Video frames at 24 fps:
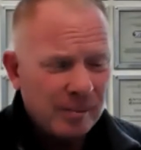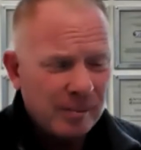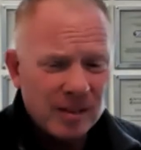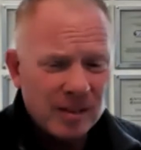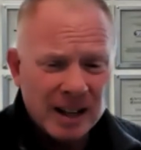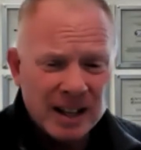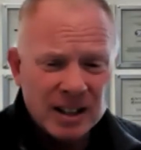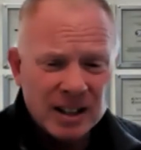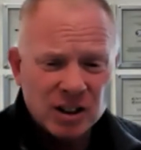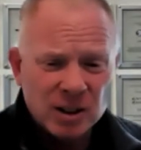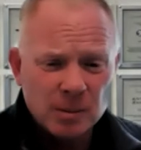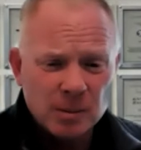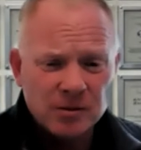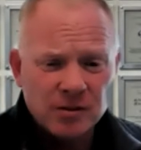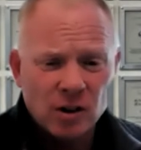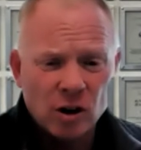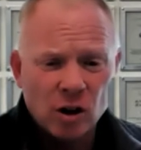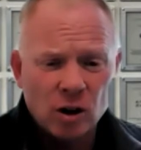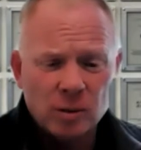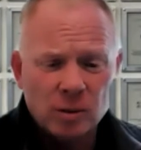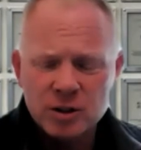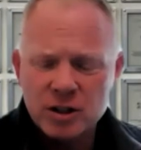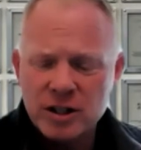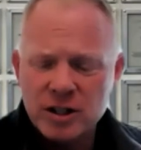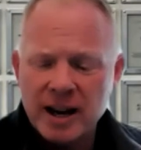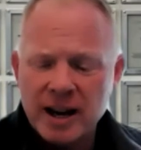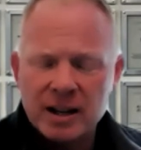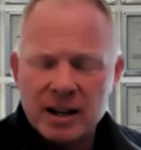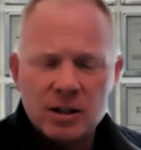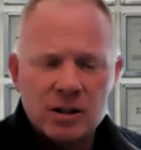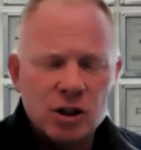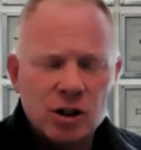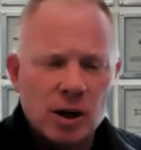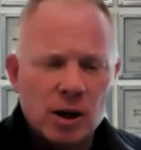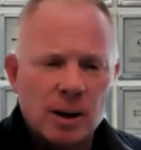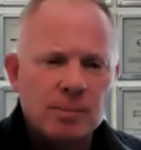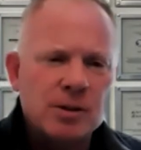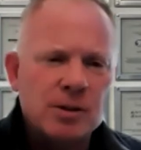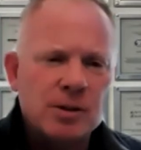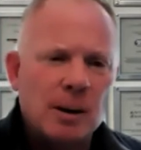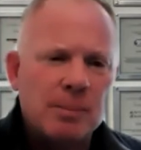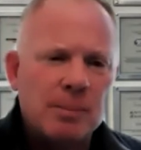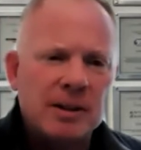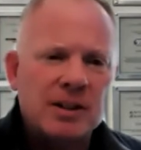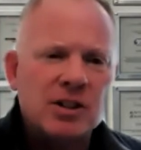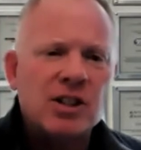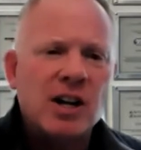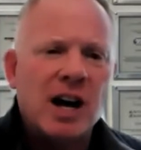is some firms that jumped
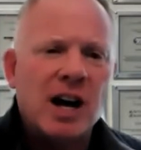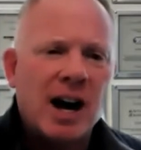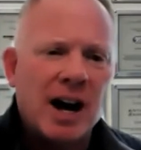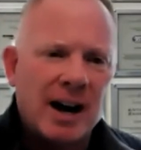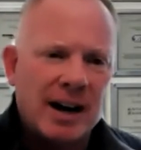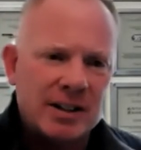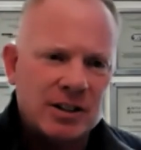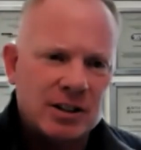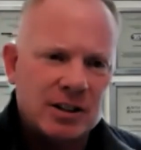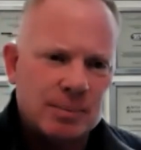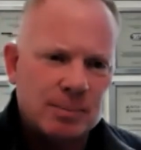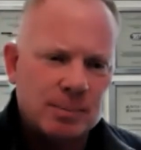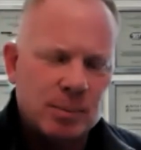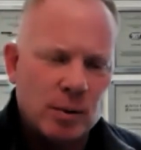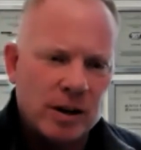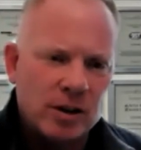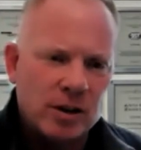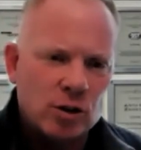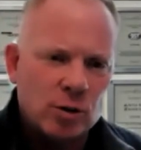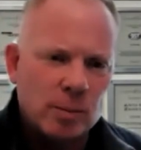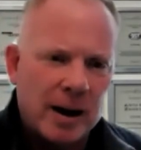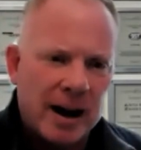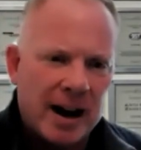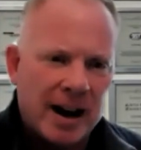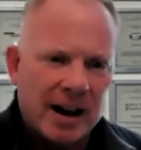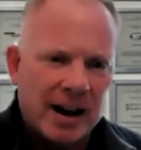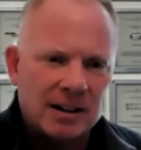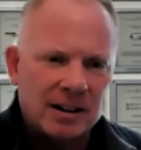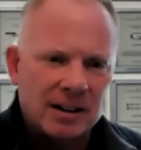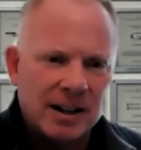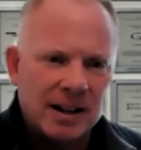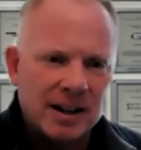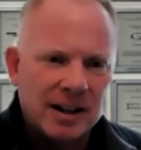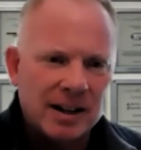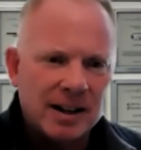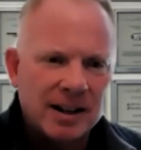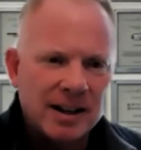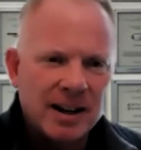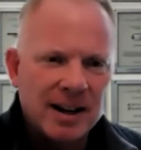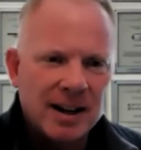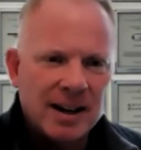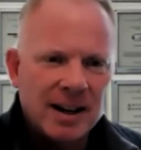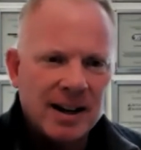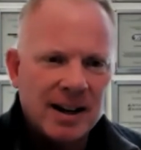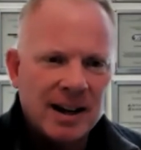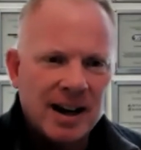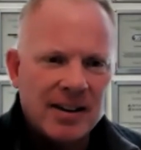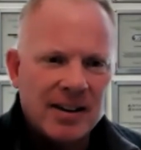up in size pretty dramatically
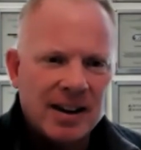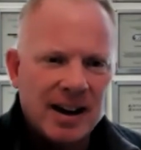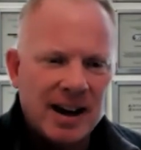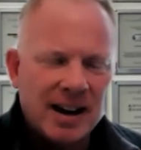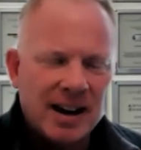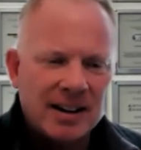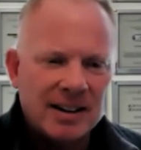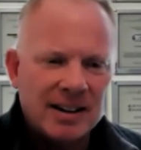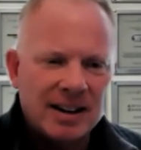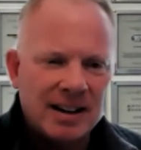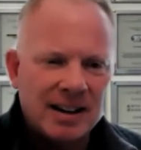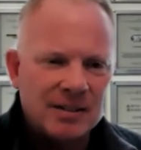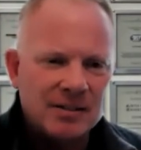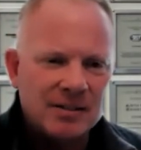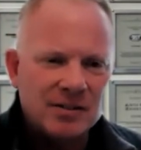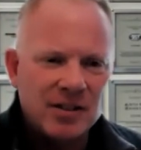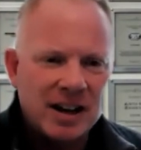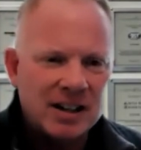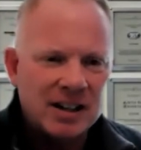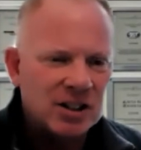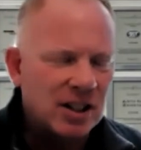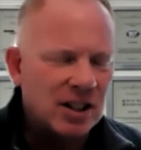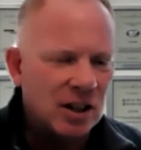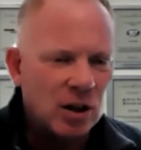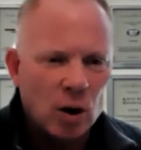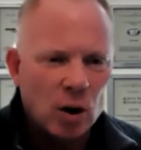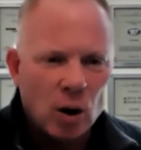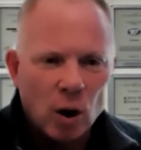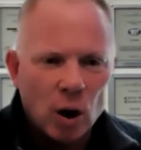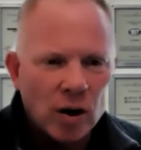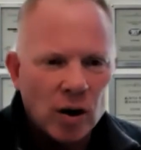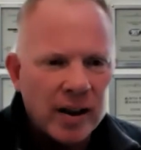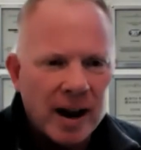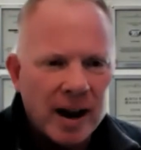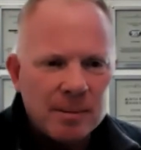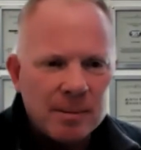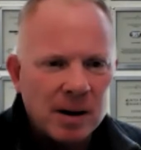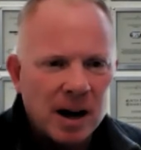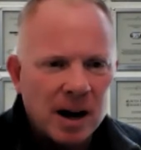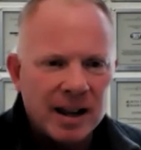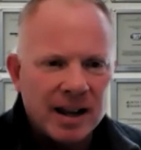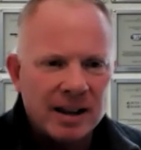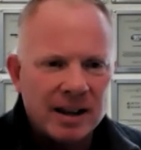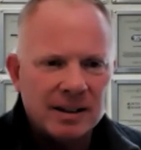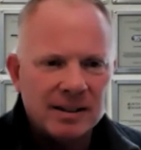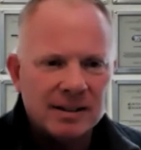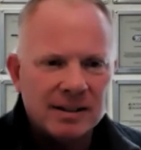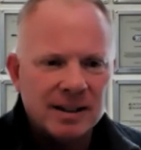and then invested all that
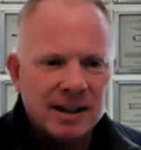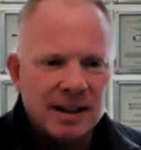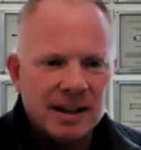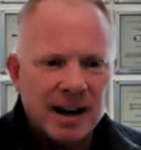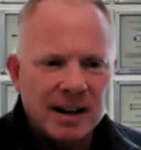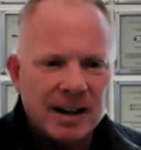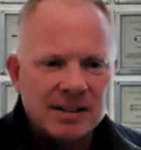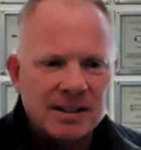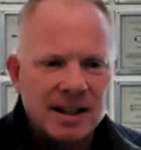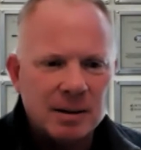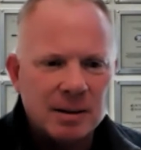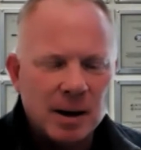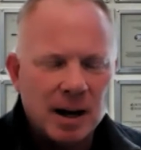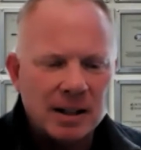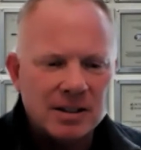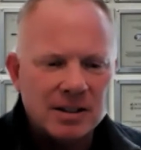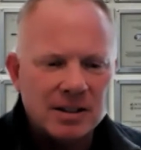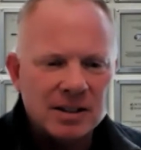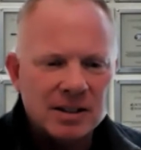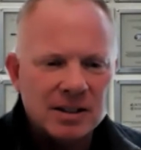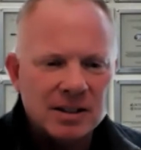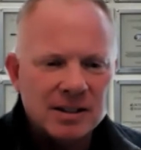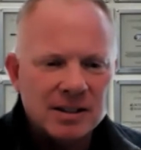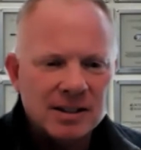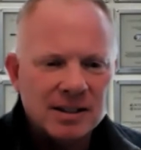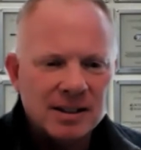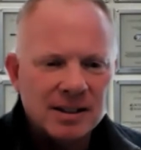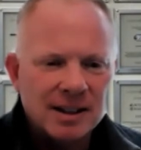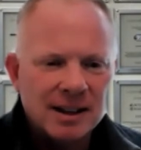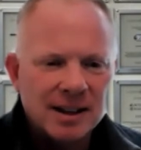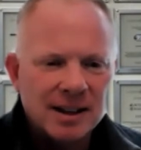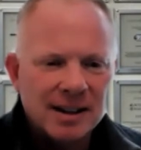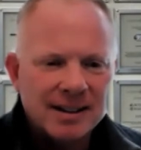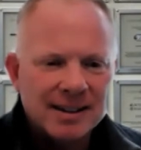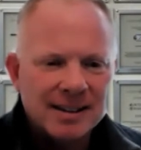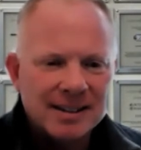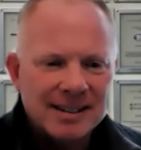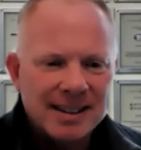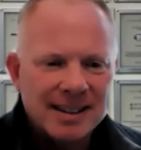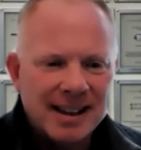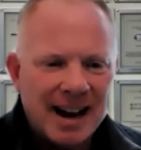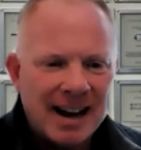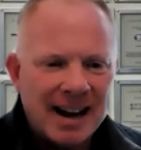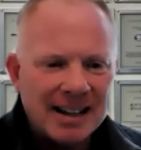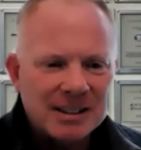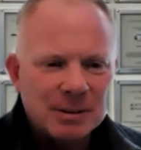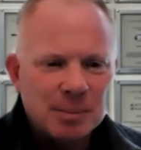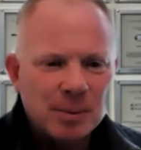money in 18 months.
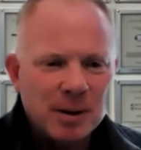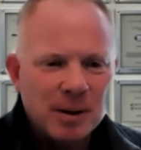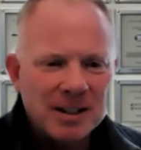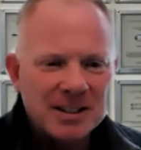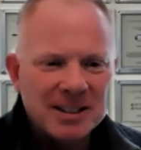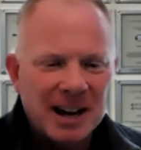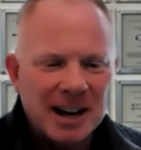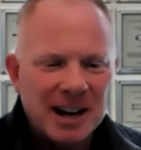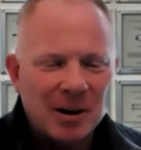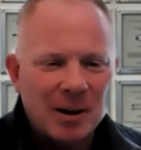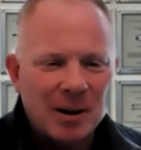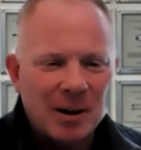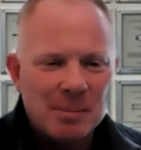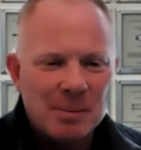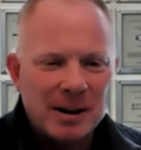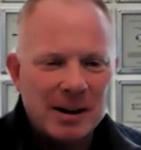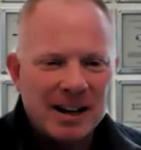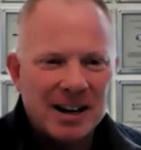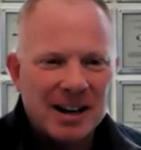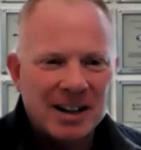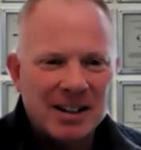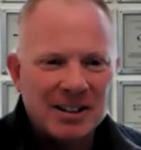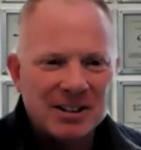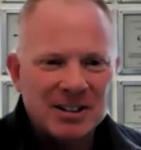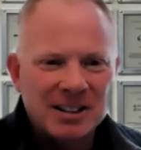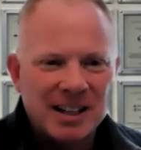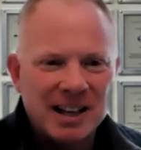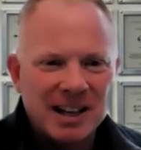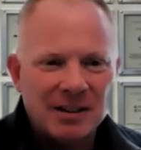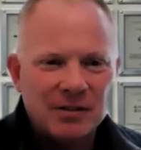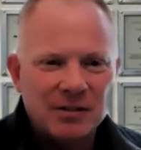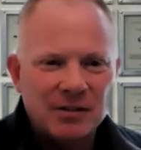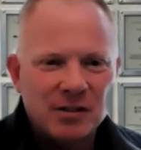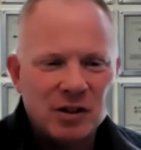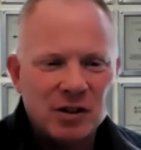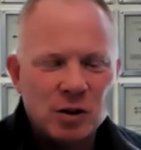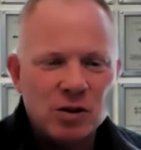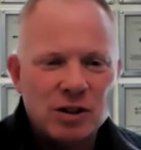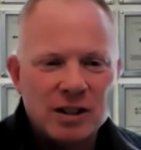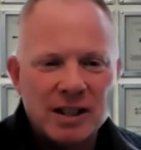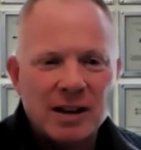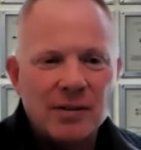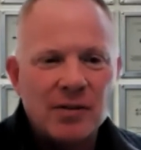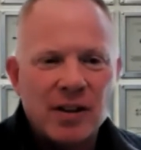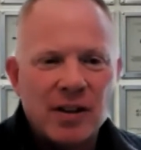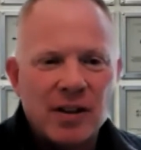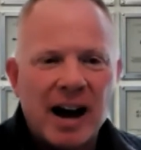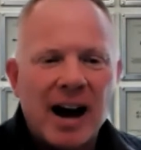That's pretty scary, because if you
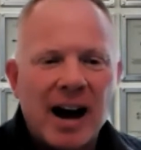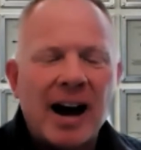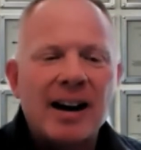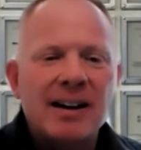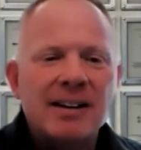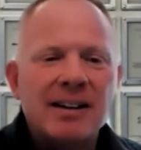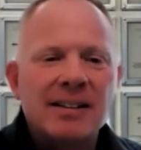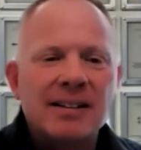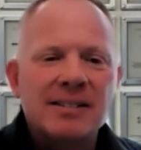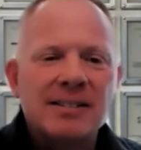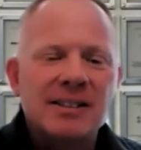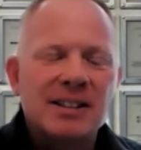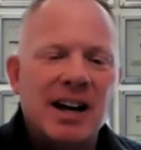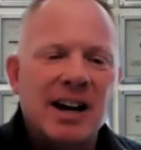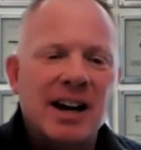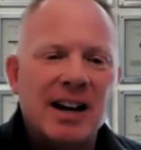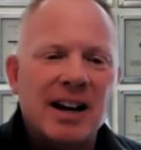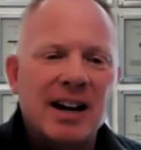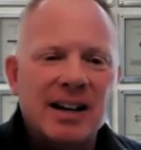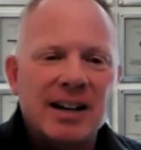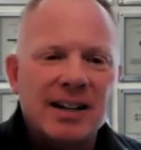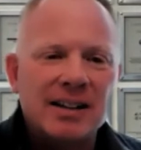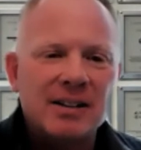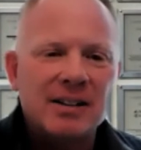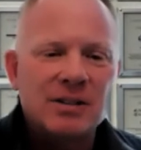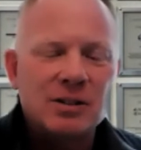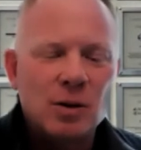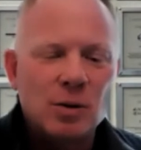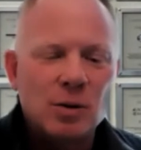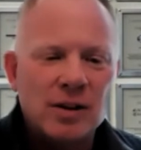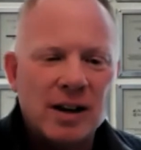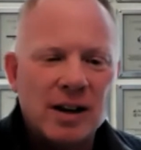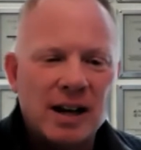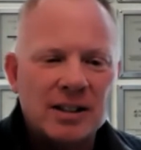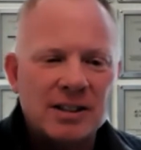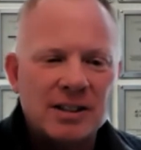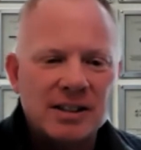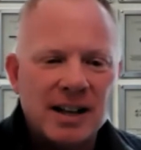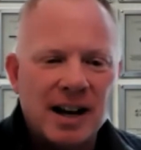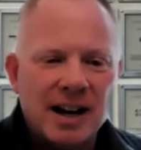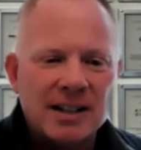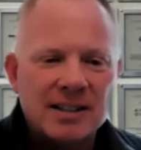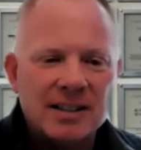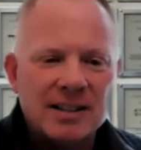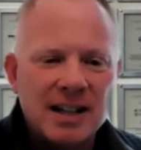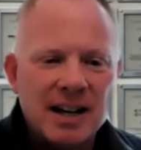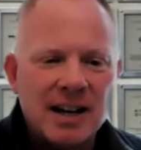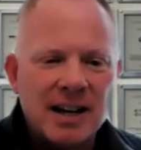did that, say in
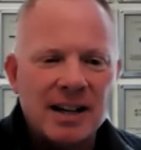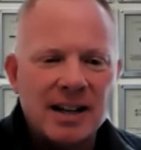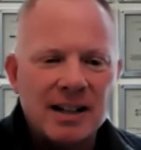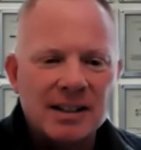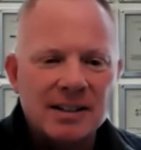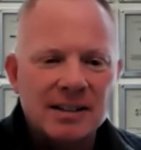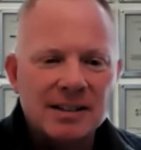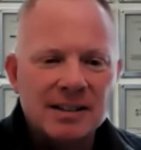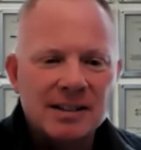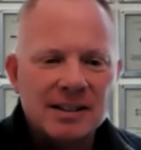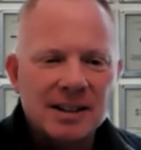2019,